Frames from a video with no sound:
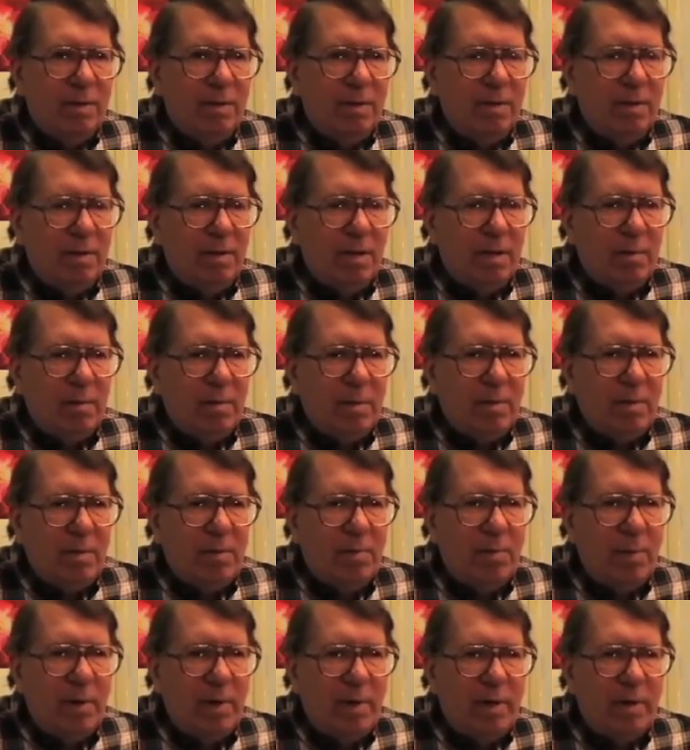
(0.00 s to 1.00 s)
They talk about
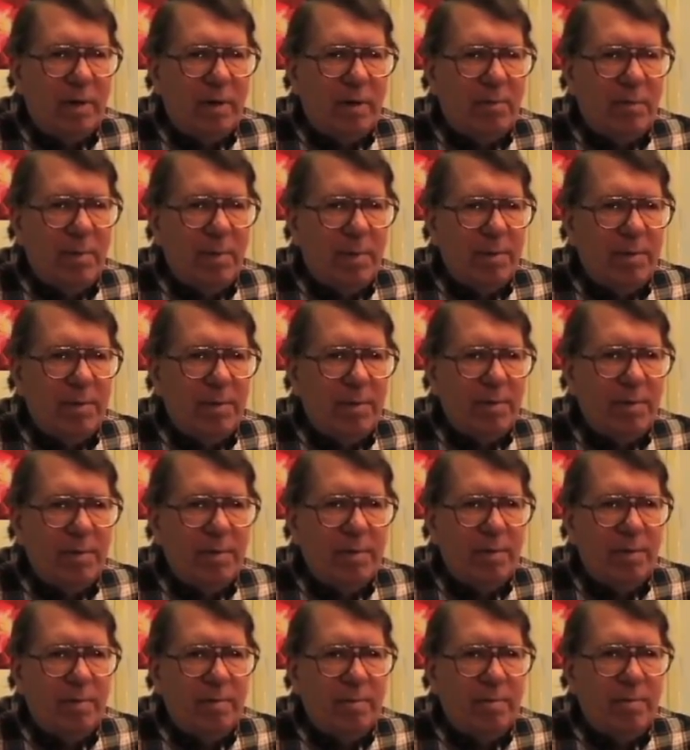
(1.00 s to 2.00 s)
this party at
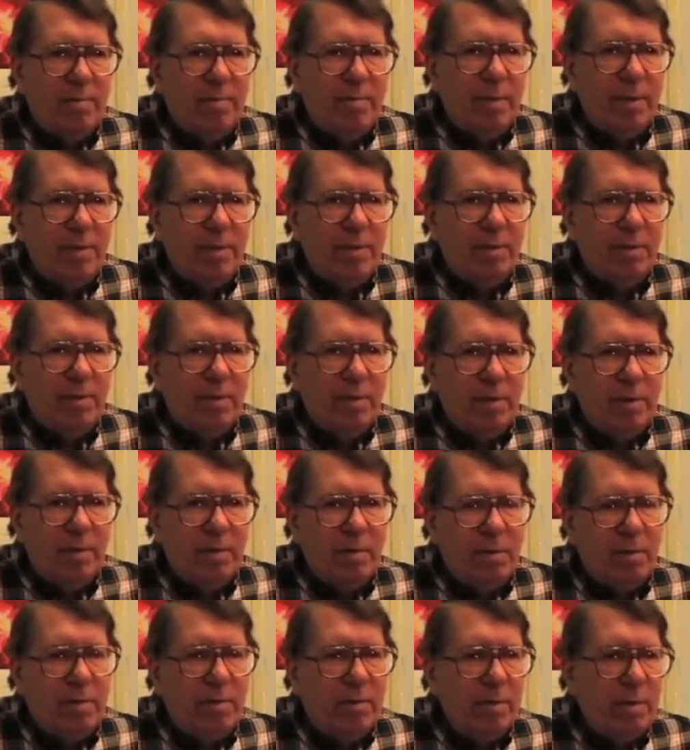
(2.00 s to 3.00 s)
Benzer's, and Benzer
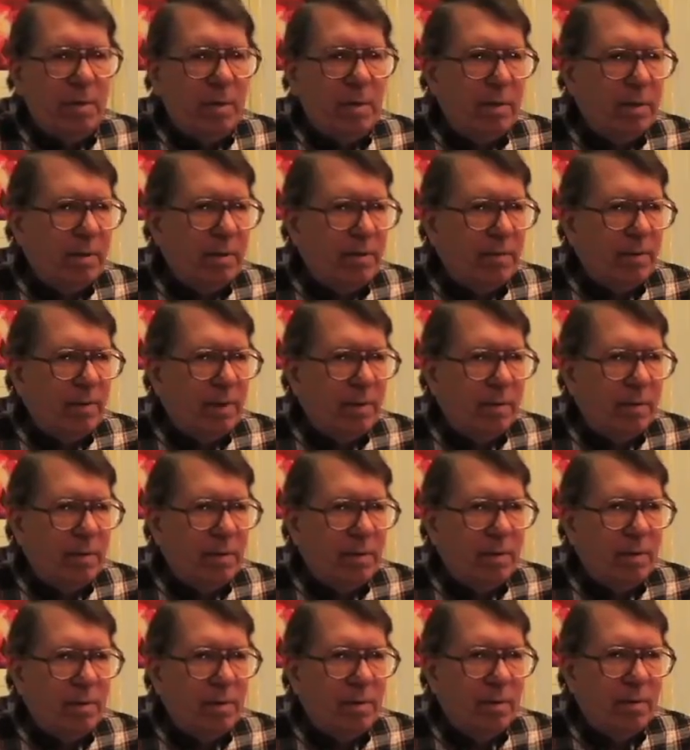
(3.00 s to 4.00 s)
says, "Oh, Ron has found
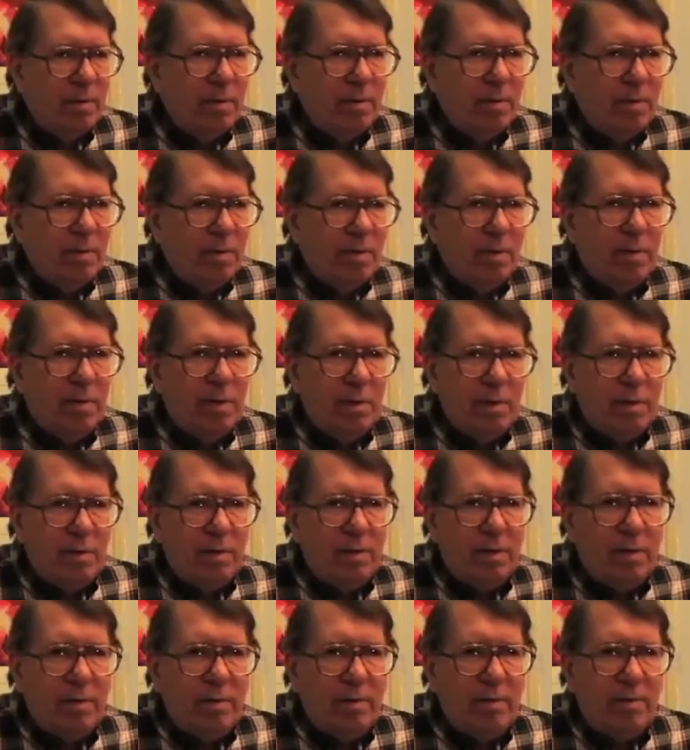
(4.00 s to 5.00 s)
these
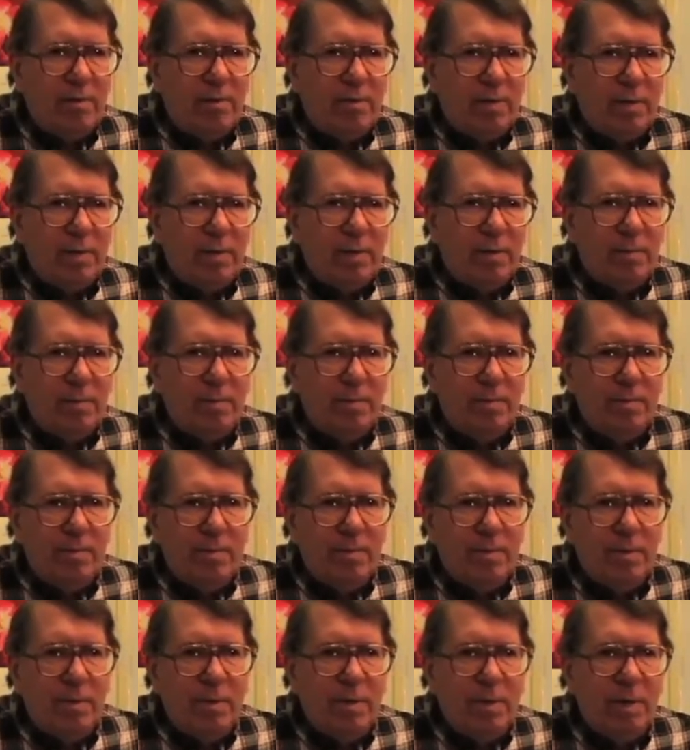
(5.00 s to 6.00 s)
genes that affect the
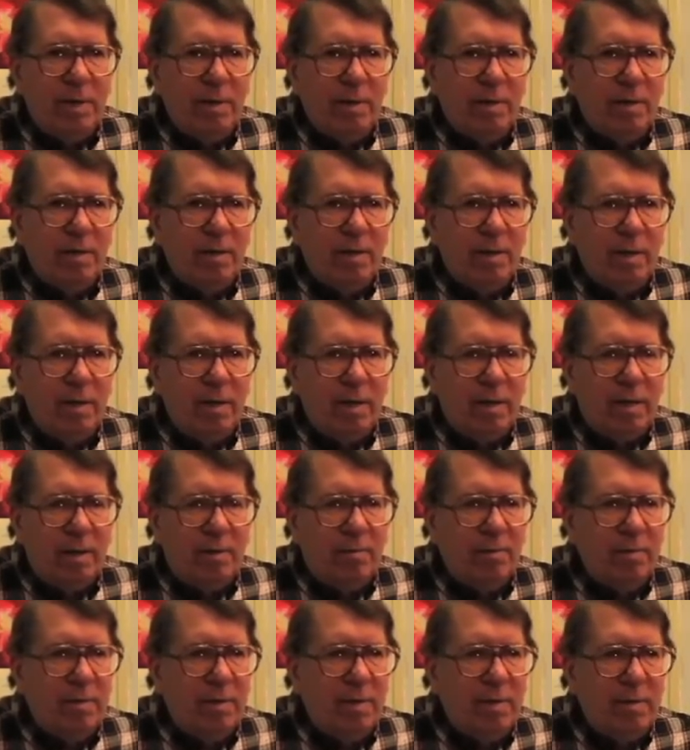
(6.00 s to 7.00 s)
circadian clock,"
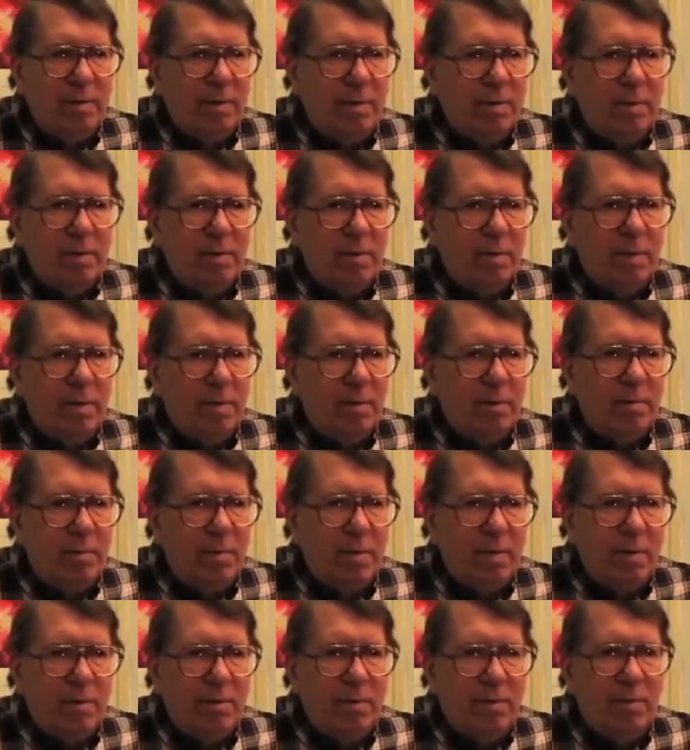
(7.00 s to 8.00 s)
and Delbruck goes, "I don't
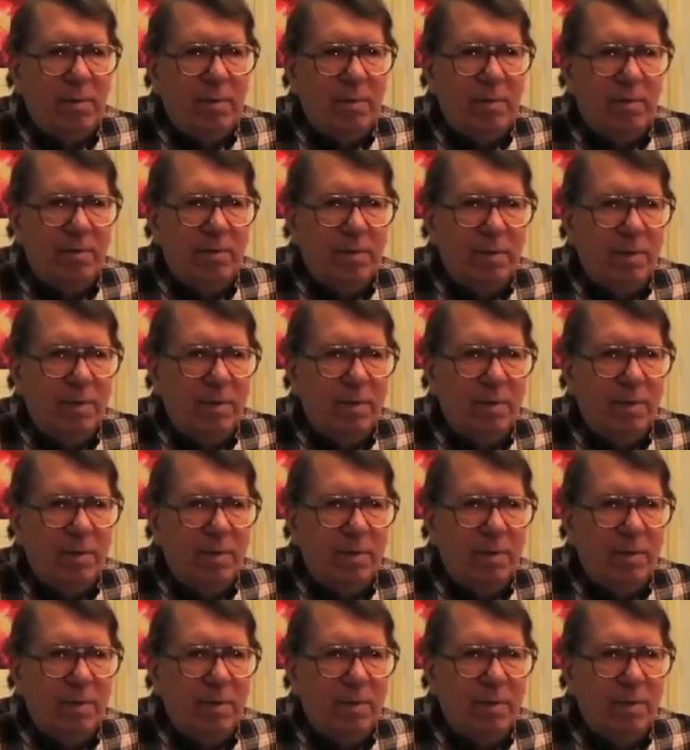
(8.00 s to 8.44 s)
believe a word of